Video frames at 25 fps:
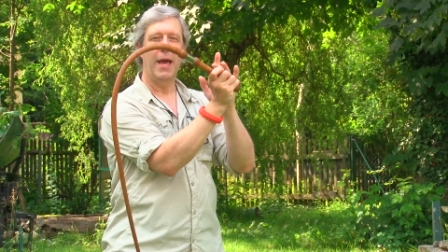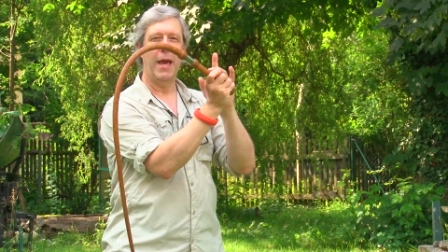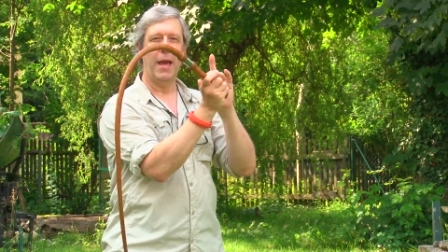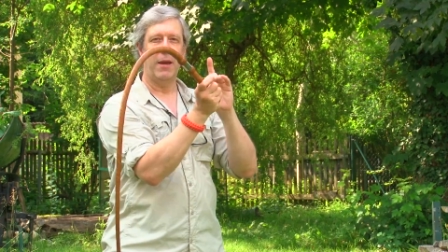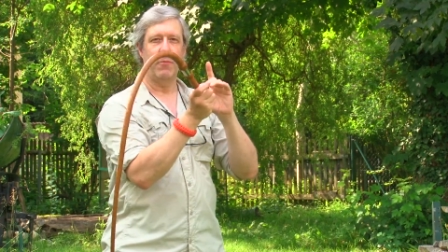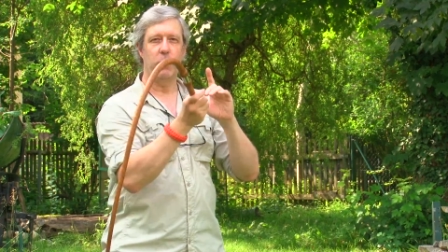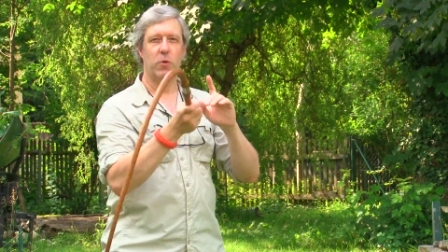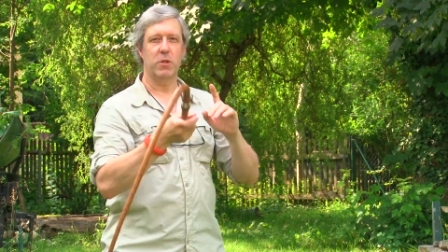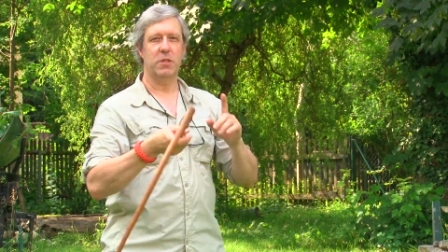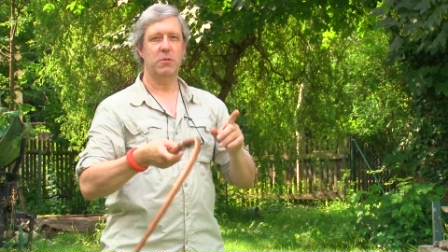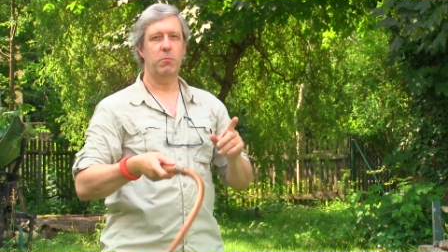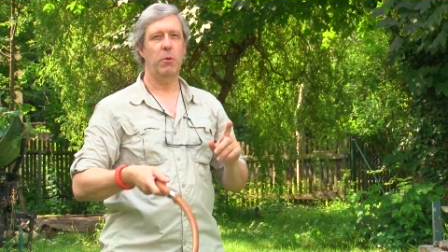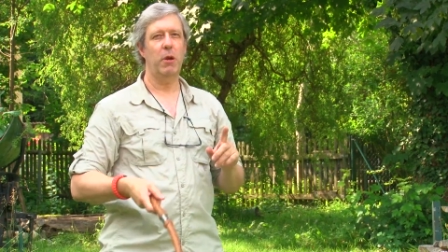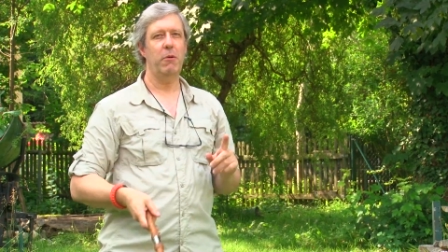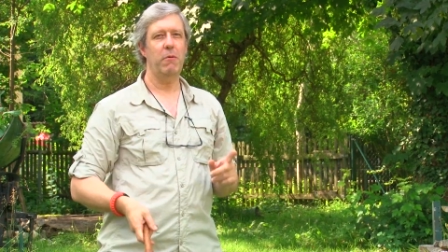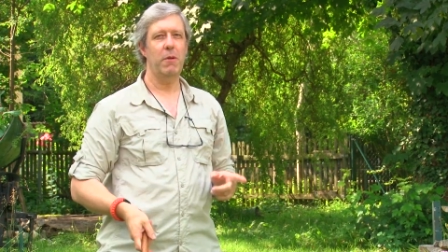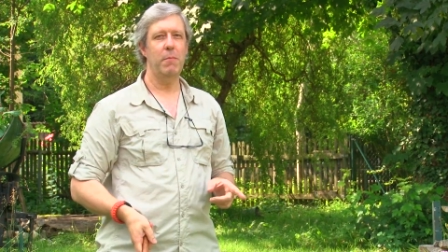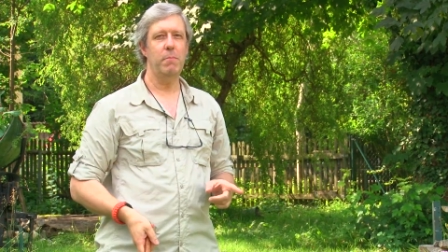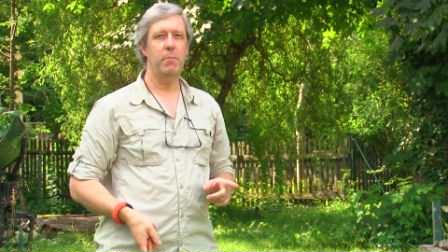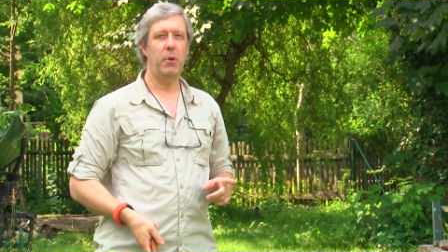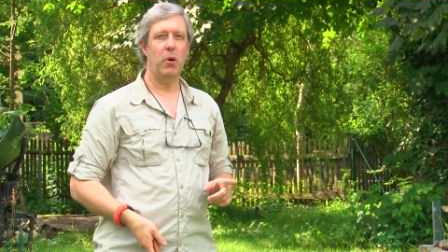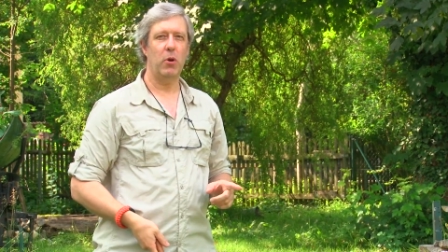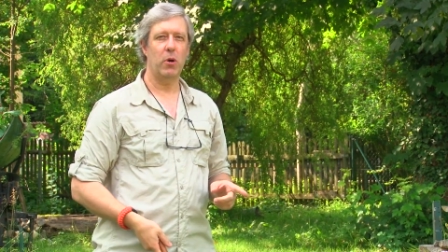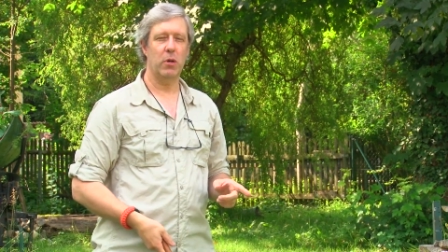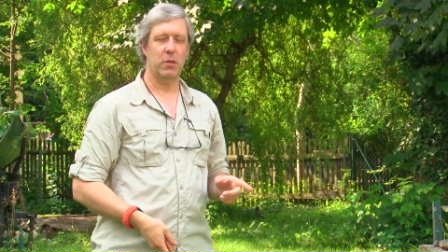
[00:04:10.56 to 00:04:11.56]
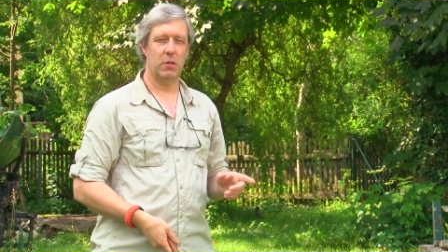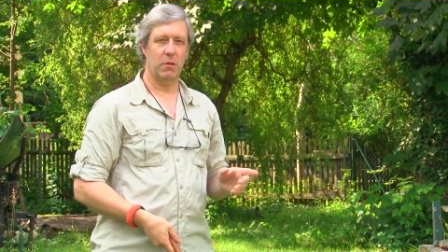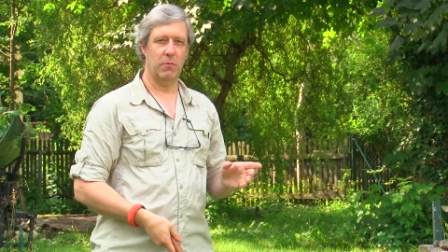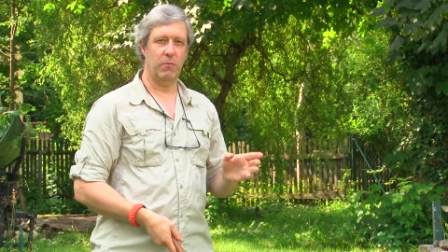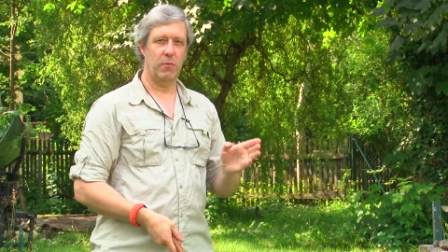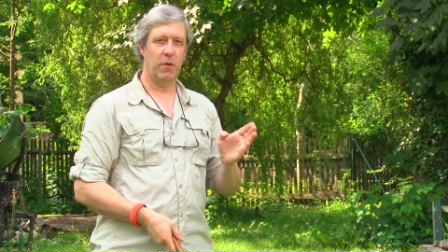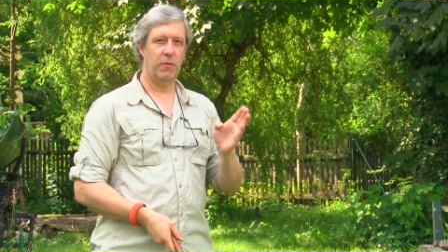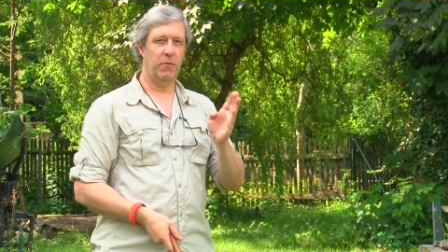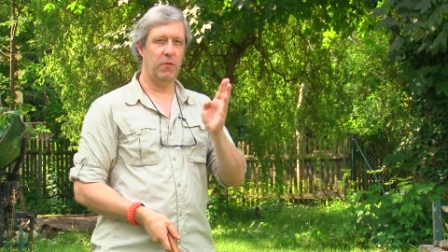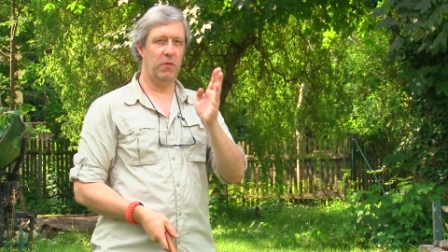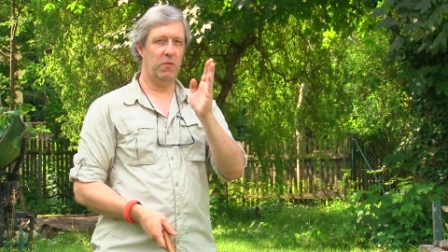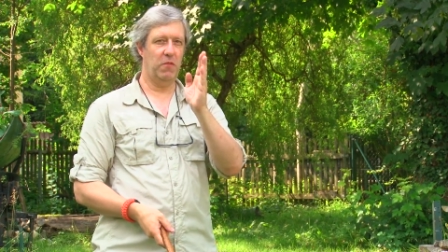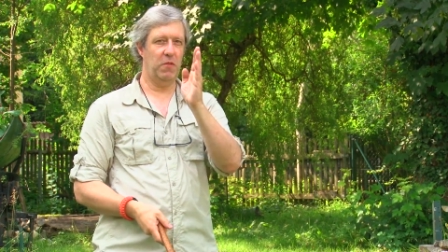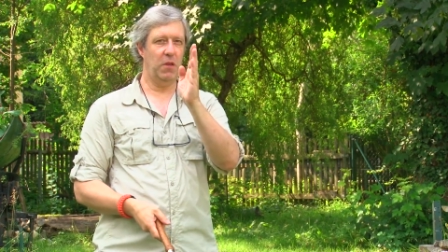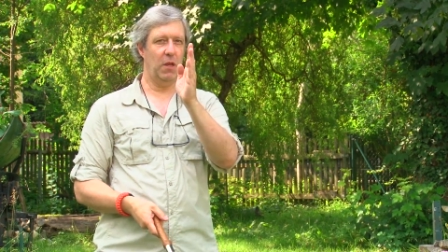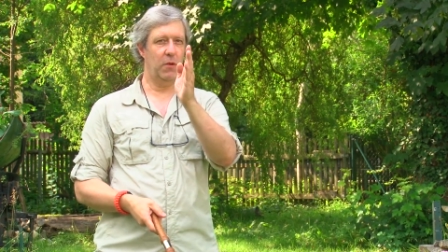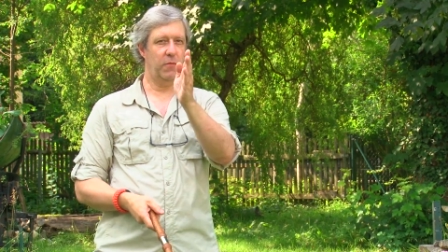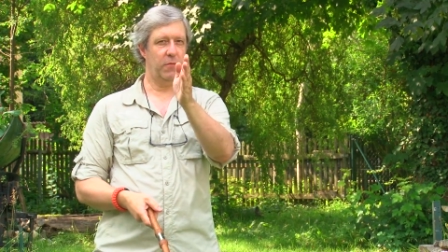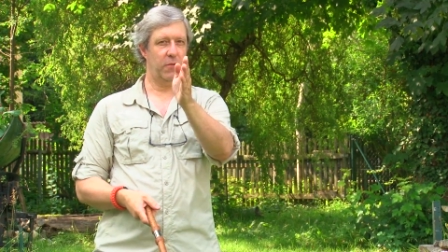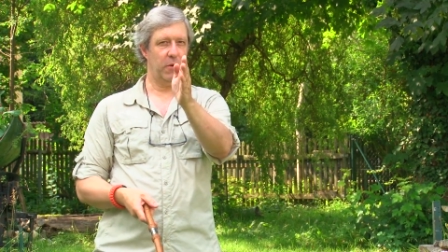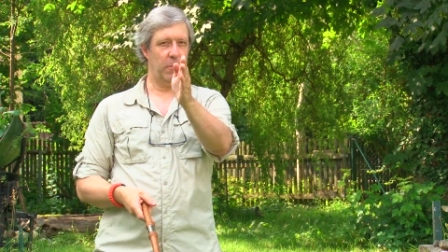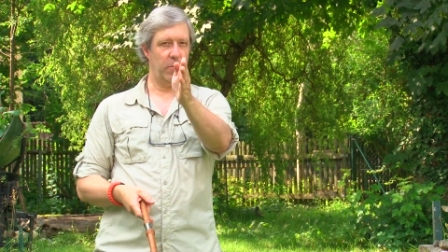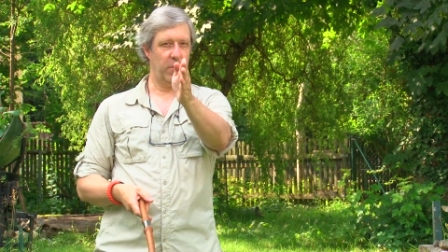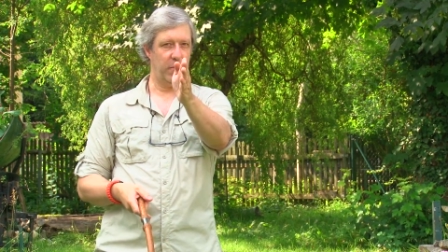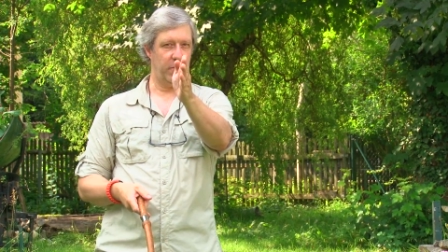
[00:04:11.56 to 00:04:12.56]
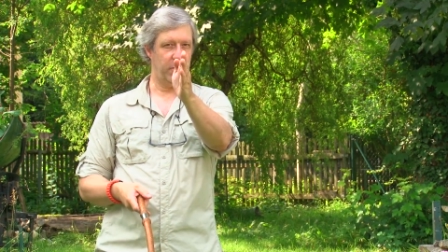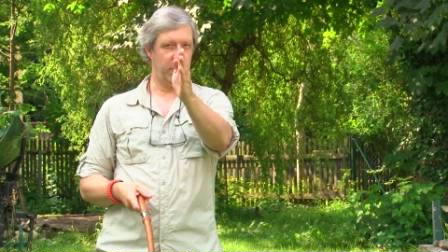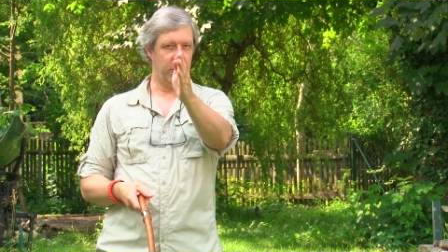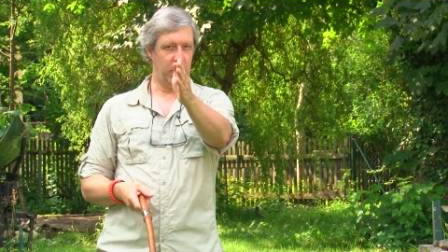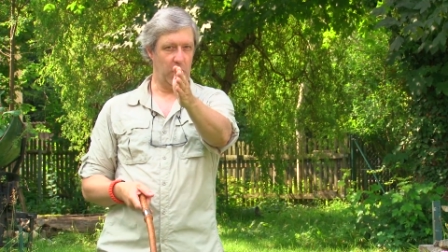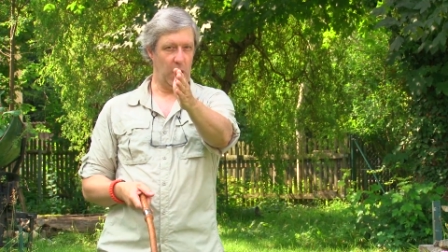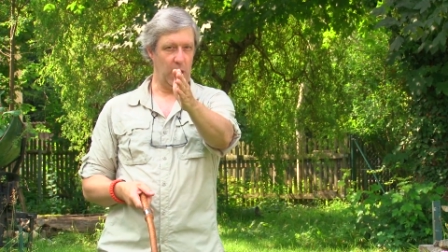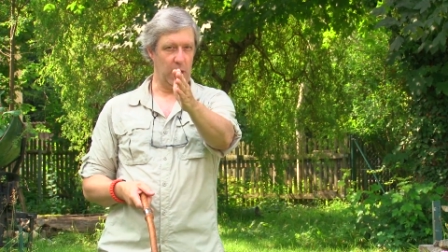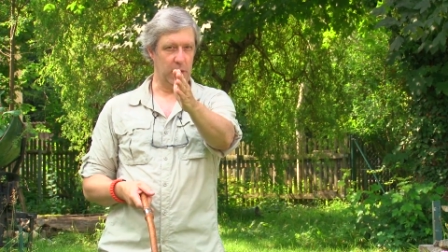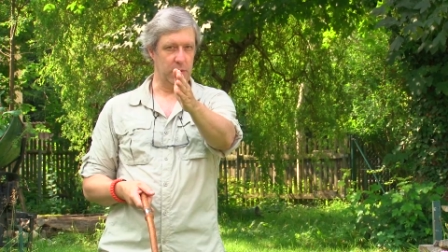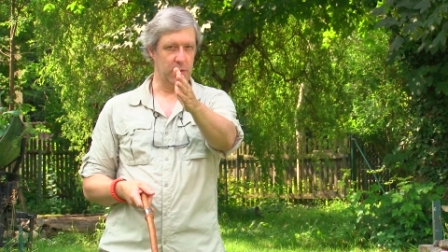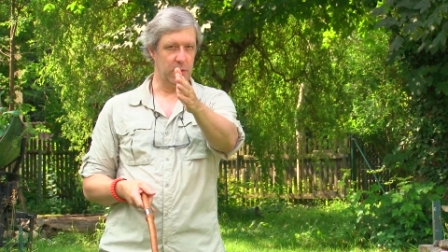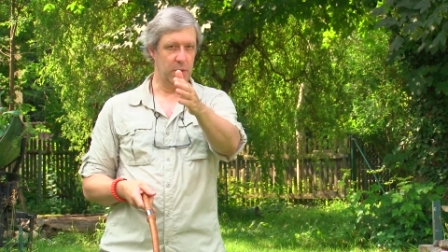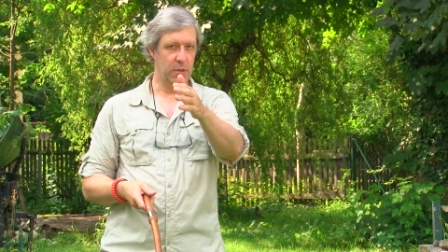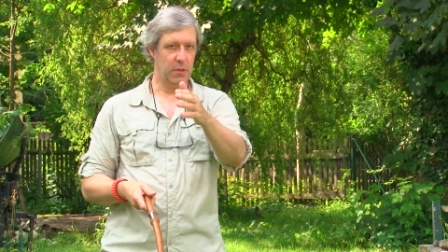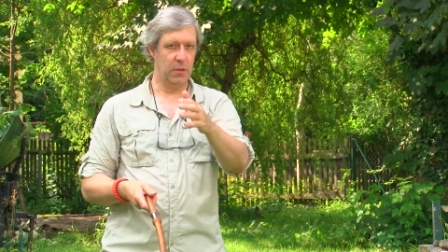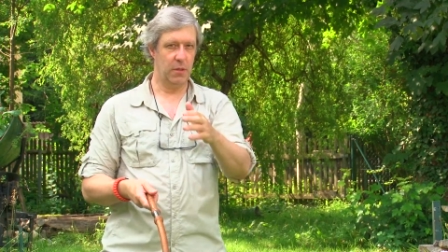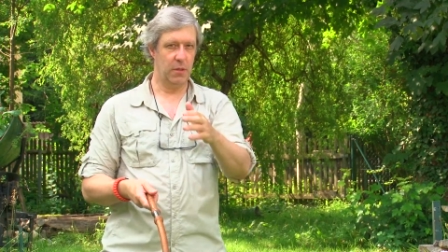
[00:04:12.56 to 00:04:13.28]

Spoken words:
And what's very important, if you see it from the front,